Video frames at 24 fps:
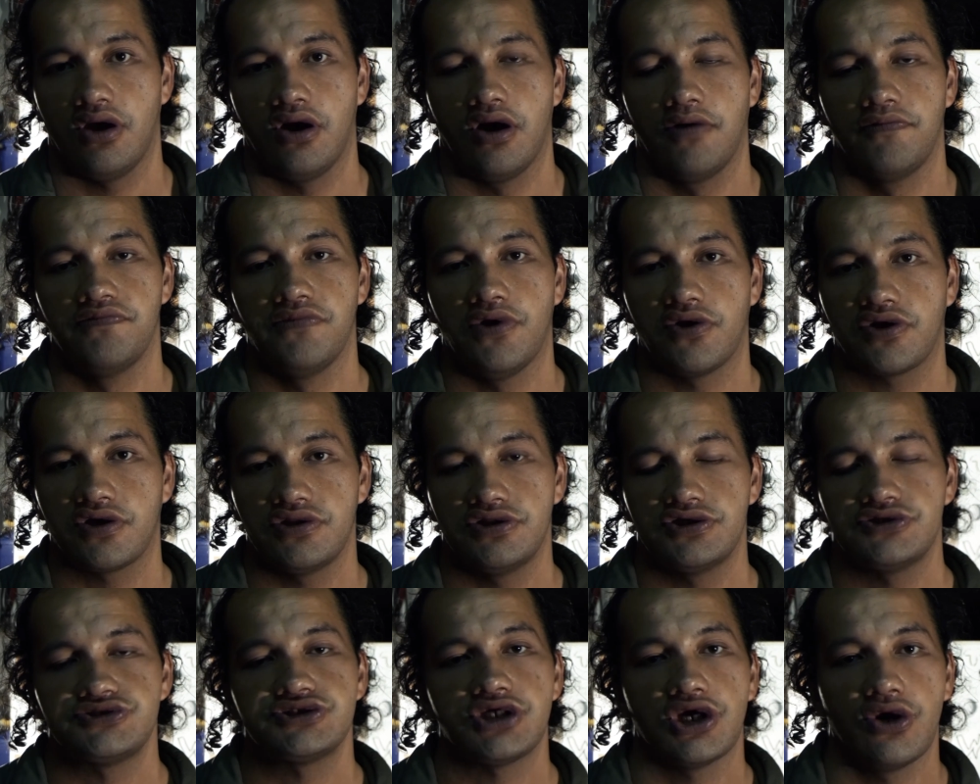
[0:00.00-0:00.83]
I'm not
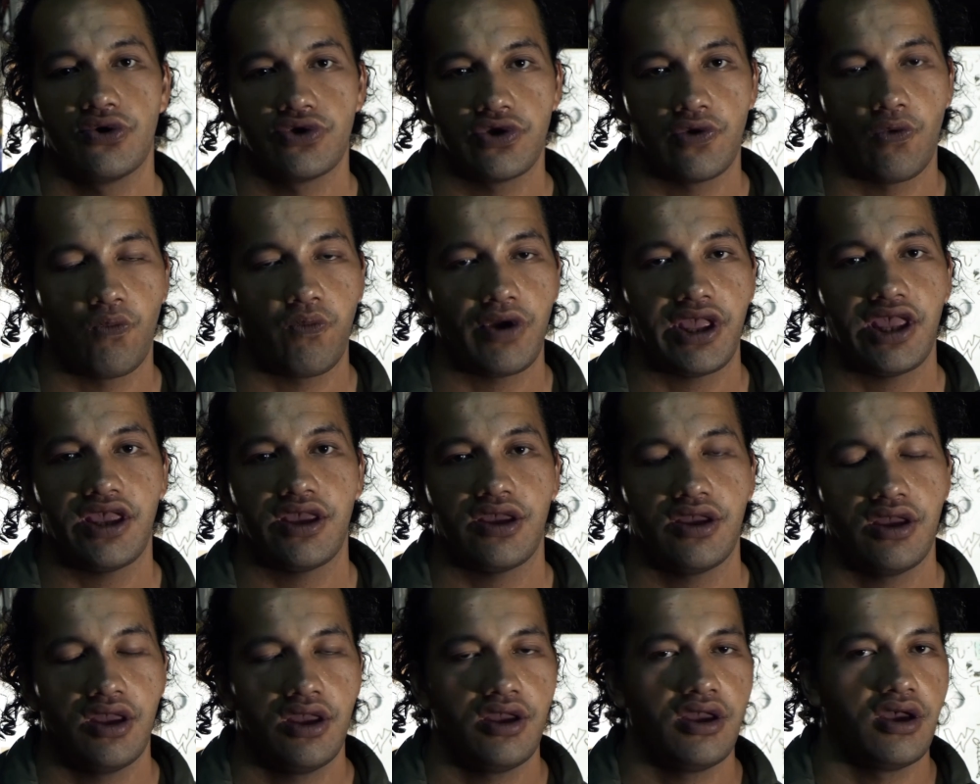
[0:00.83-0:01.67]
going to tell you
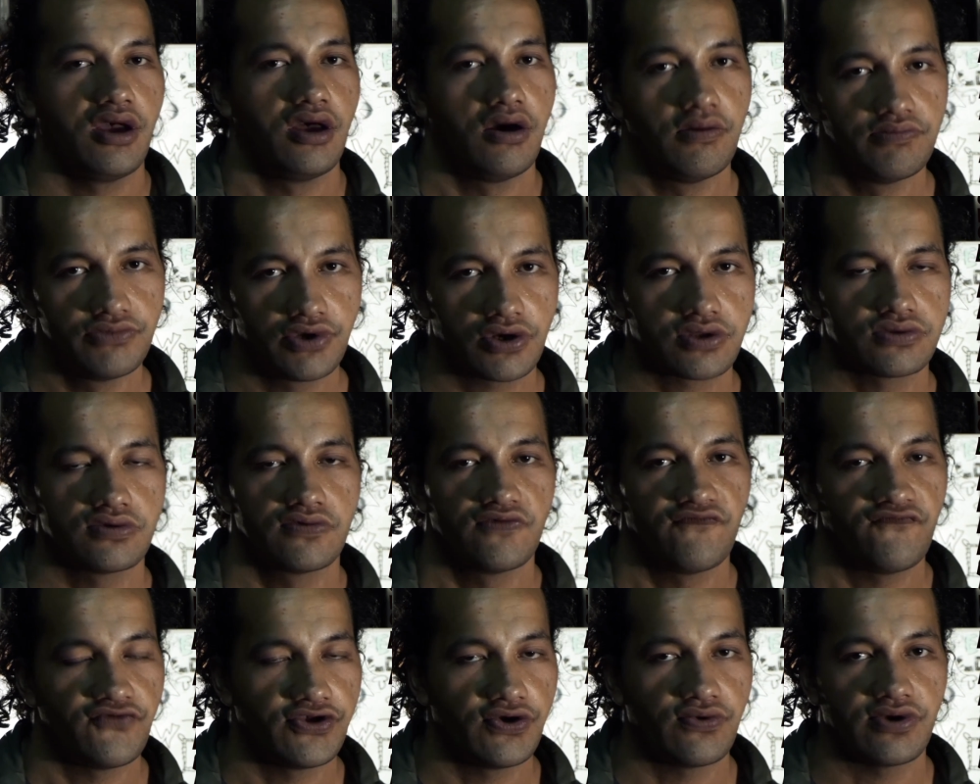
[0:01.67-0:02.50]
where, I'm not
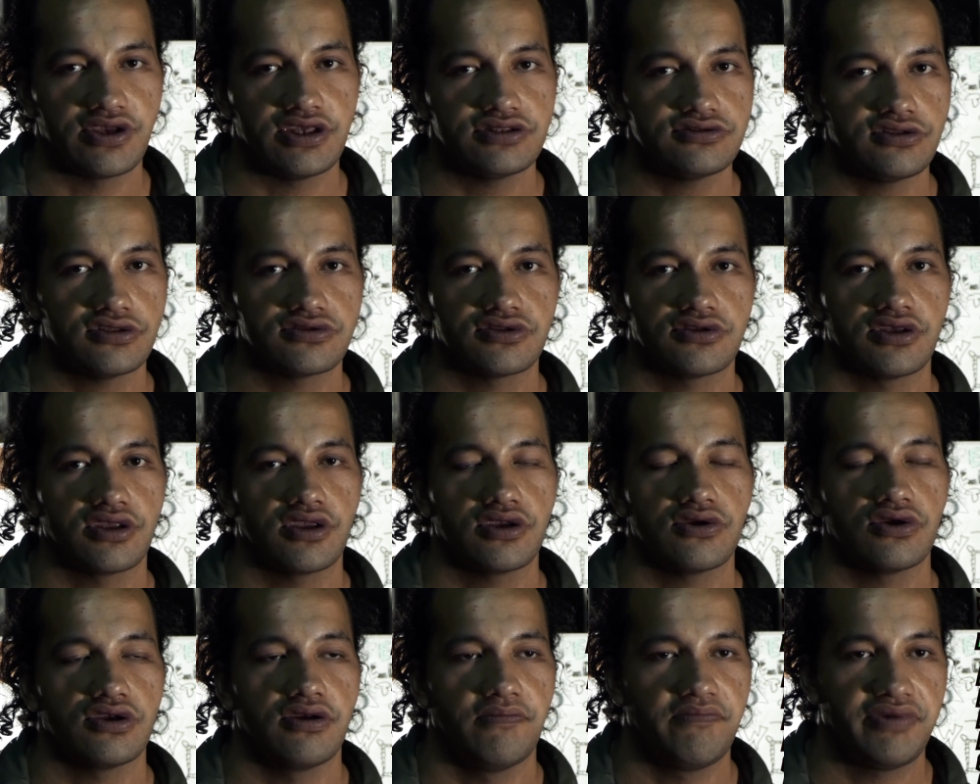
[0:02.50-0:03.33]
going to reveal
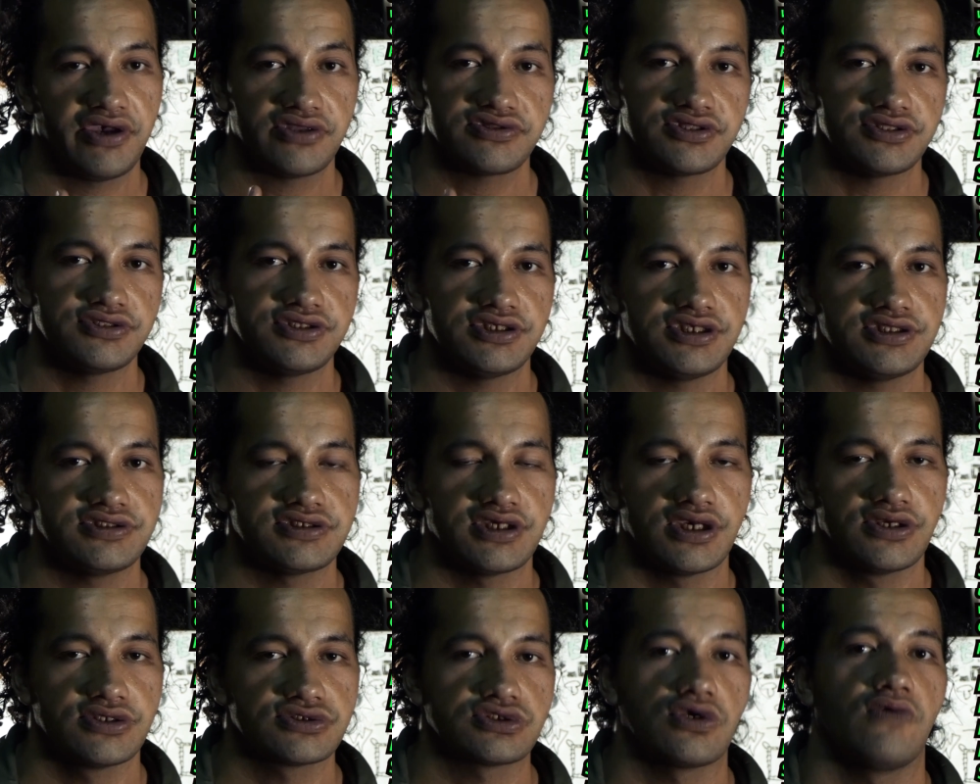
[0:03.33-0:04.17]
anything about the
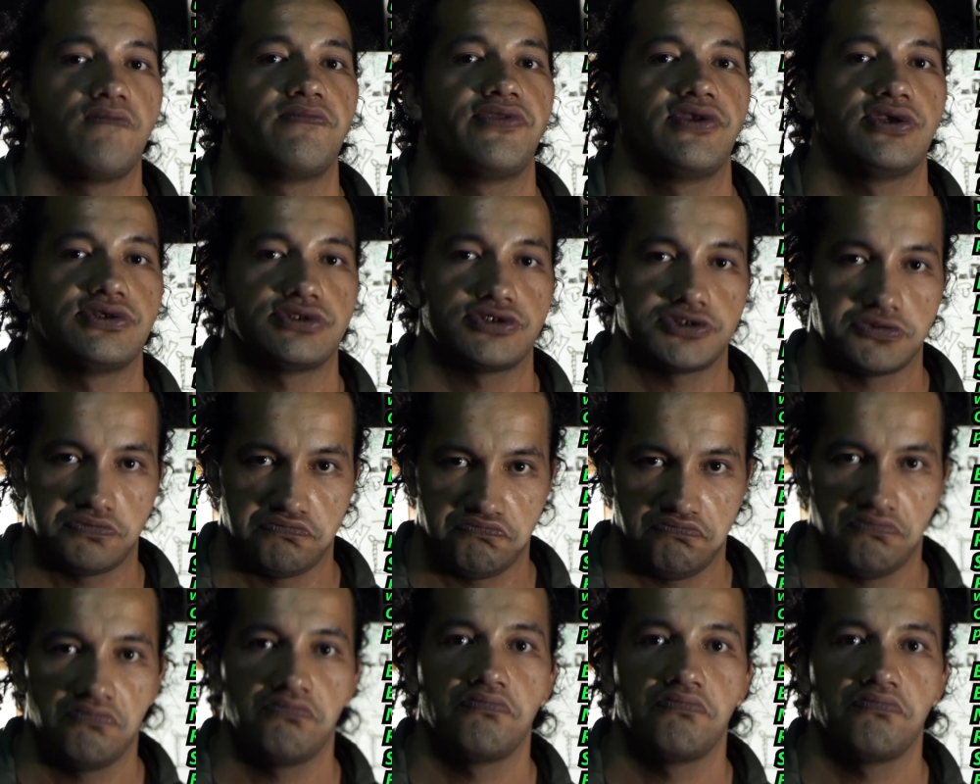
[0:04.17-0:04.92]
details of this